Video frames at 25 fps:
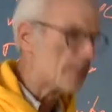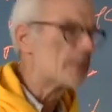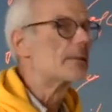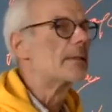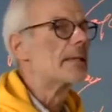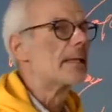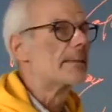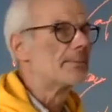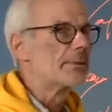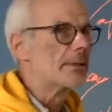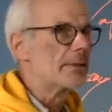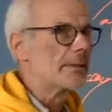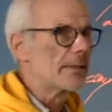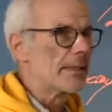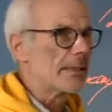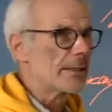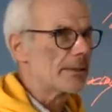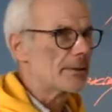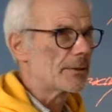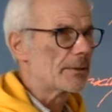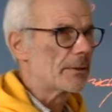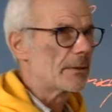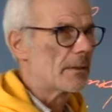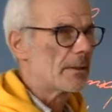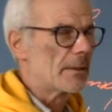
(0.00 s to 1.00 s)

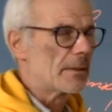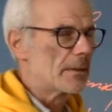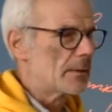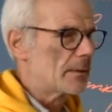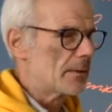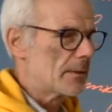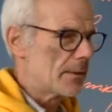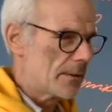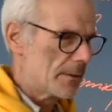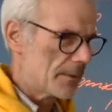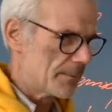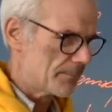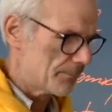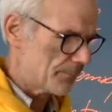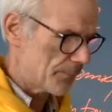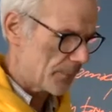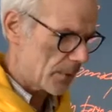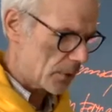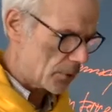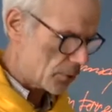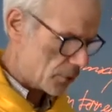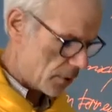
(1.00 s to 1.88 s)
reputation, uh, uh,